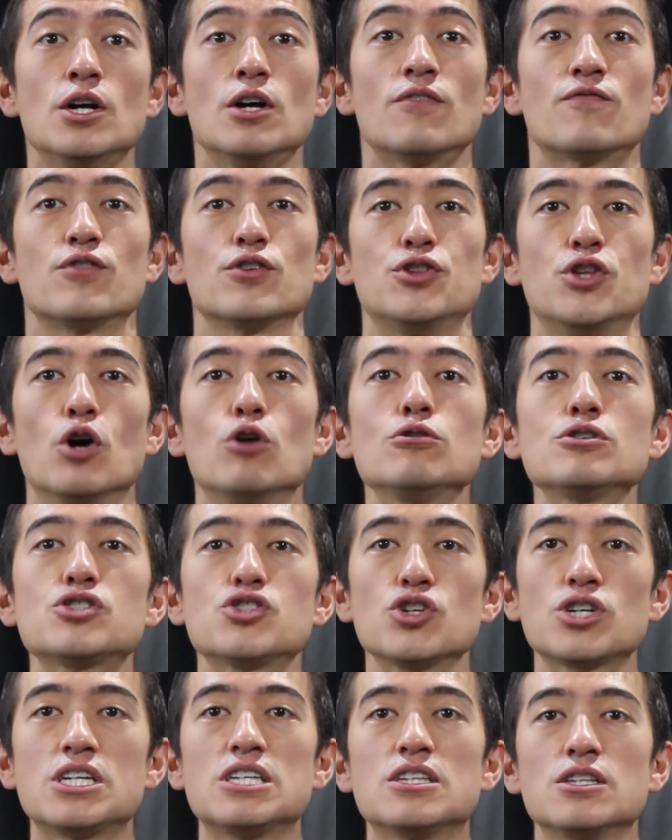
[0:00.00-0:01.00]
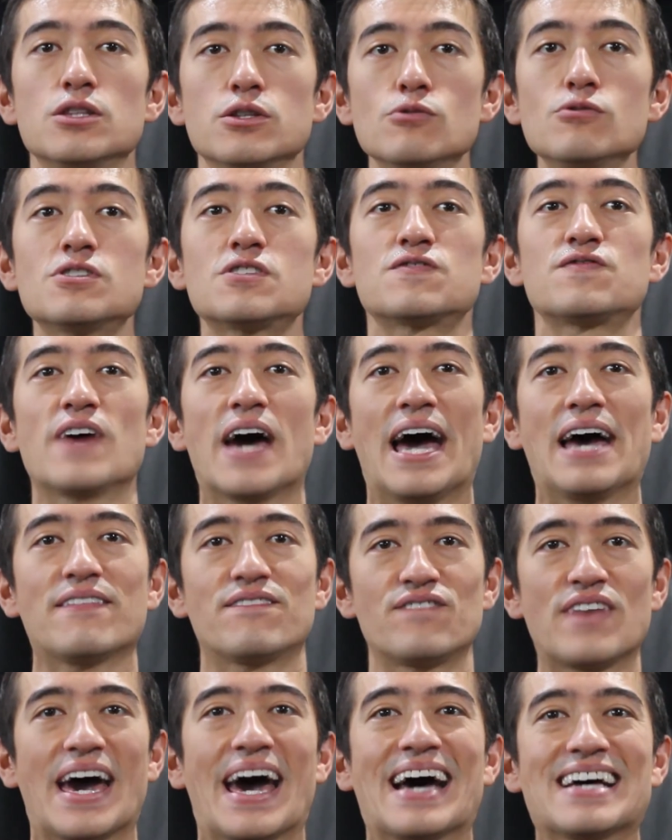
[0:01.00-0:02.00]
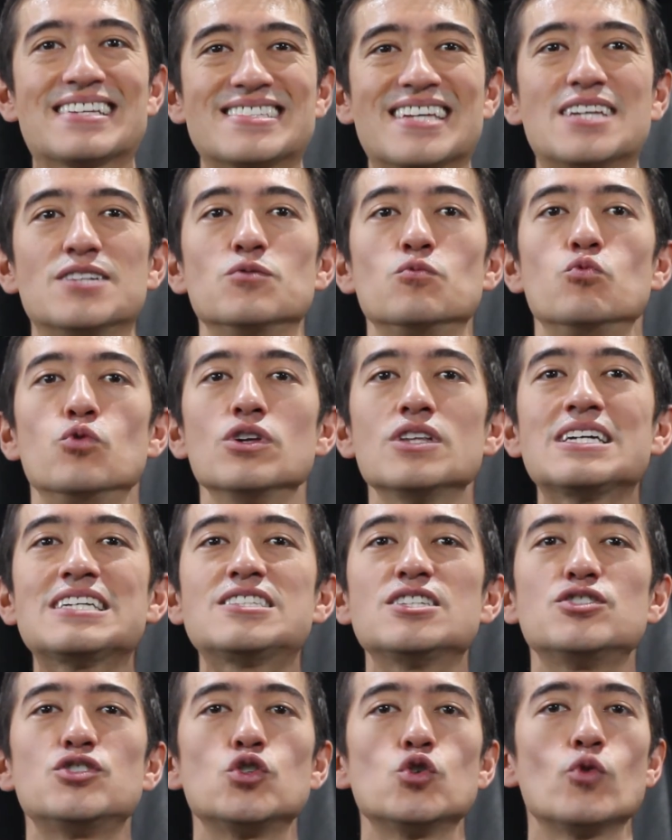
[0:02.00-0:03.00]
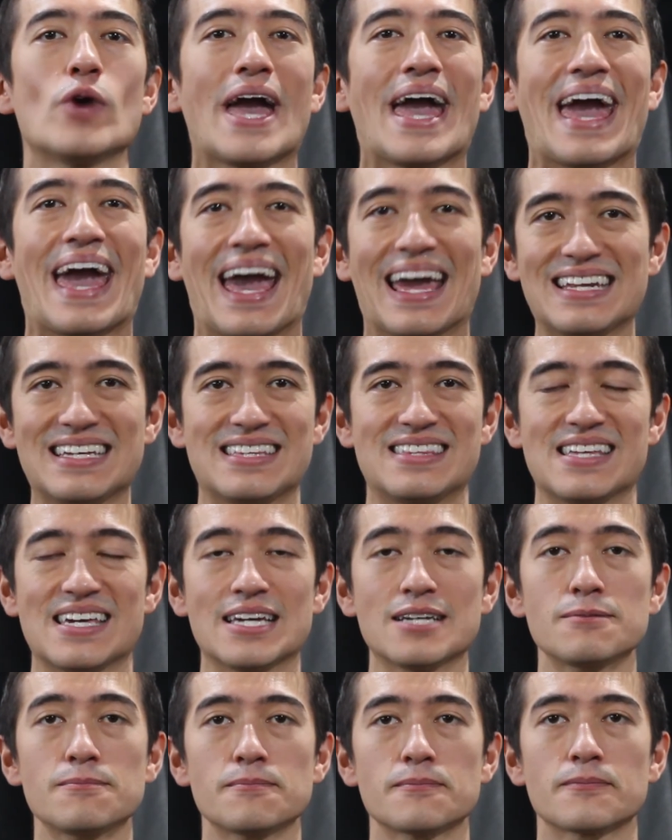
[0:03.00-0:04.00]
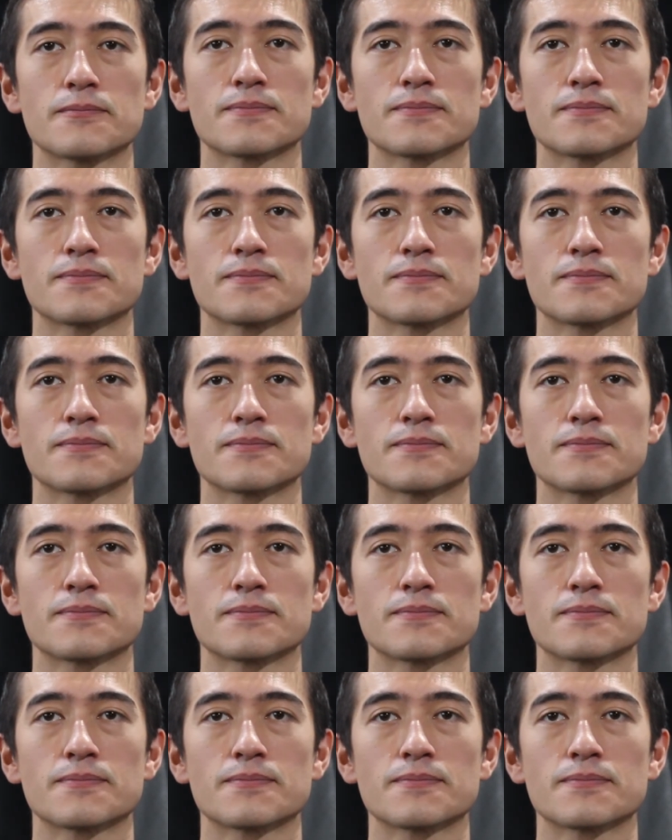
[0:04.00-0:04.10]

For those looking to lose fat fast and willing to do anything,